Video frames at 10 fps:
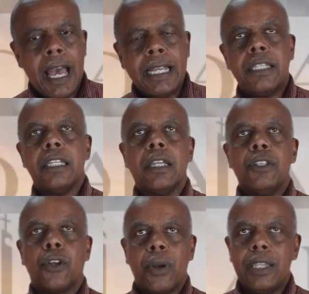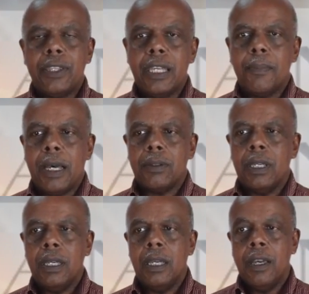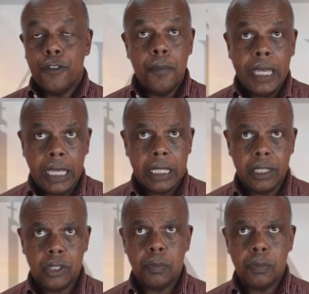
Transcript: I tell you, the great thing about, for me, this